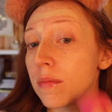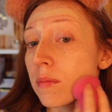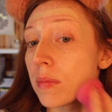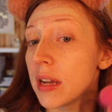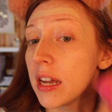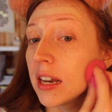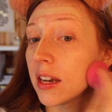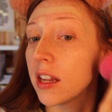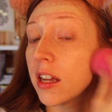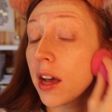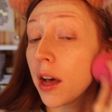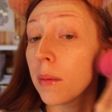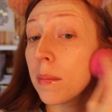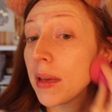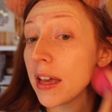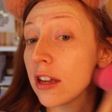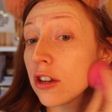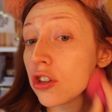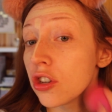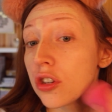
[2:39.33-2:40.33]

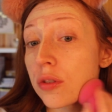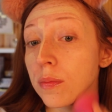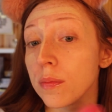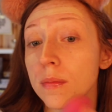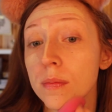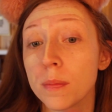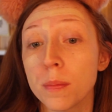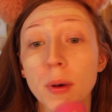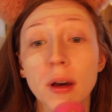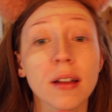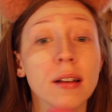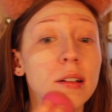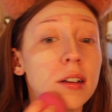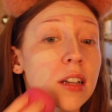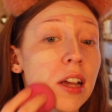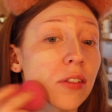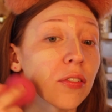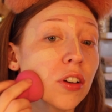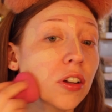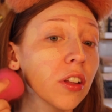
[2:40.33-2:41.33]
Medium-ish, but
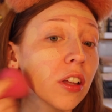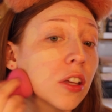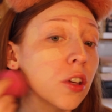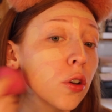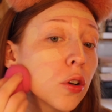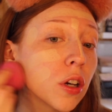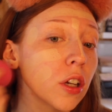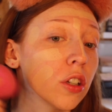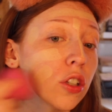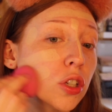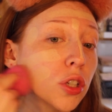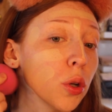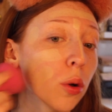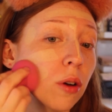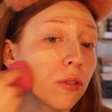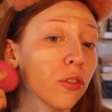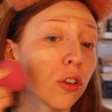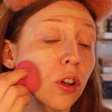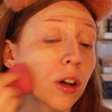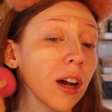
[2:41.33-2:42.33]
definitely you could do
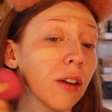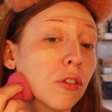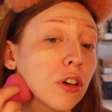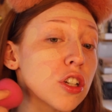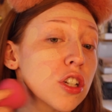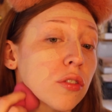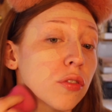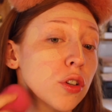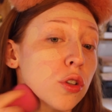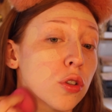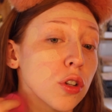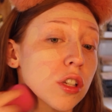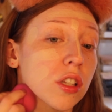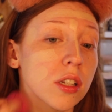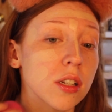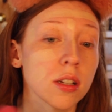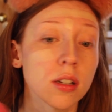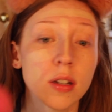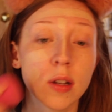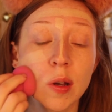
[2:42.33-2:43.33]
a full coverage if you
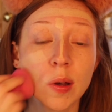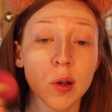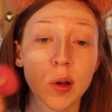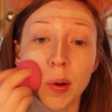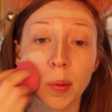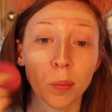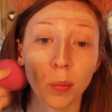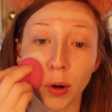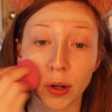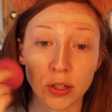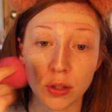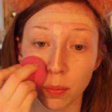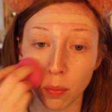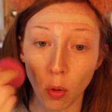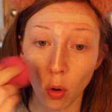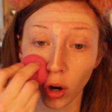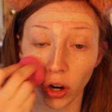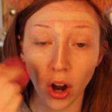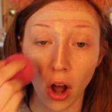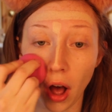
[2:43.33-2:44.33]
just put
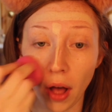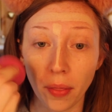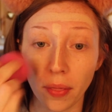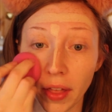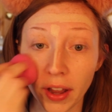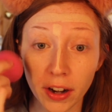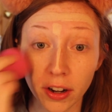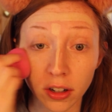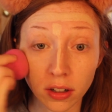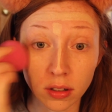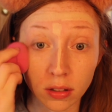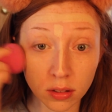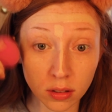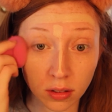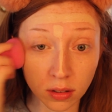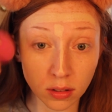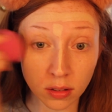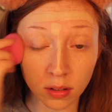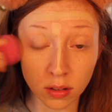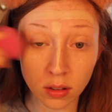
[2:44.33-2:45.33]
more on there.
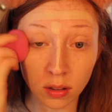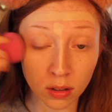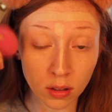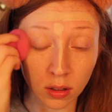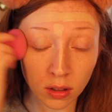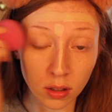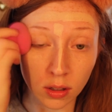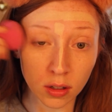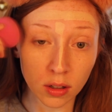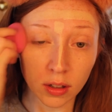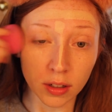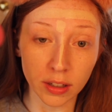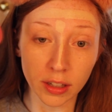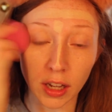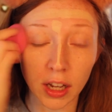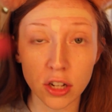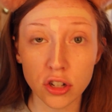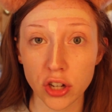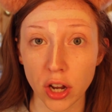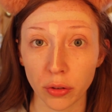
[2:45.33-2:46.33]

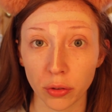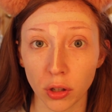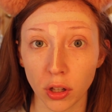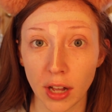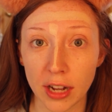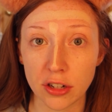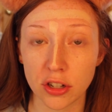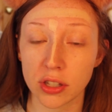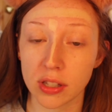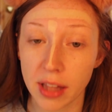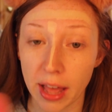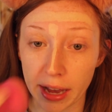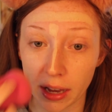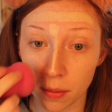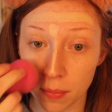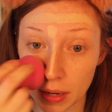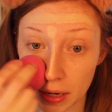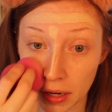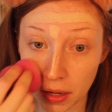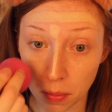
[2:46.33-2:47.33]
In general, I just like
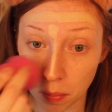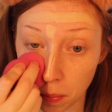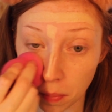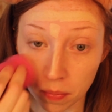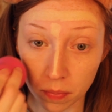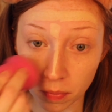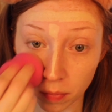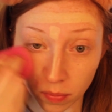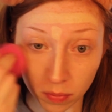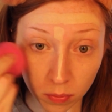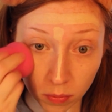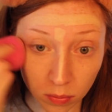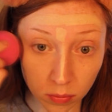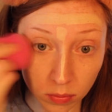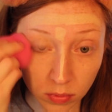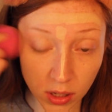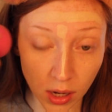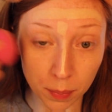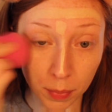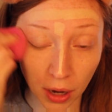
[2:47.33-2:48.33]
a medium
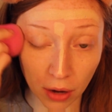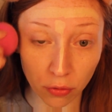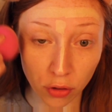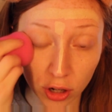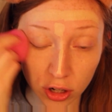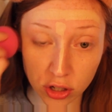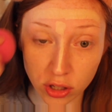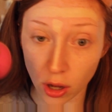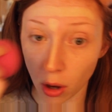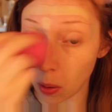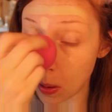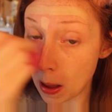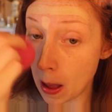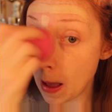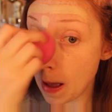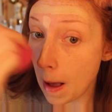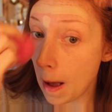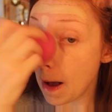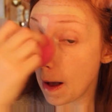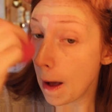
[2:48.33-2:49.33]
type coverage, so
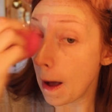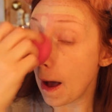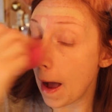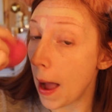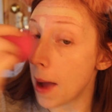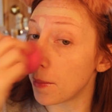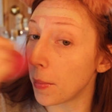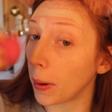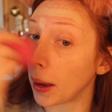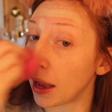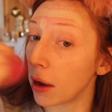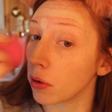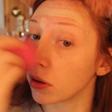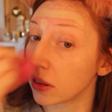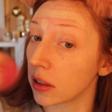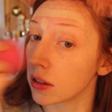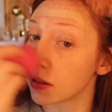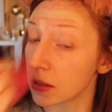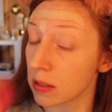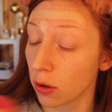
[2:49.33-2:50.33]
I'm okay
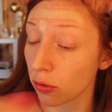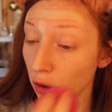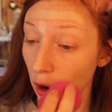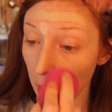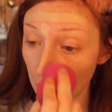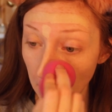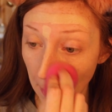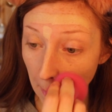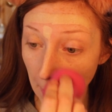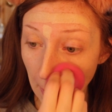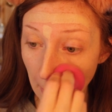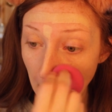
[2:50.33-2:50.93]
with this so far.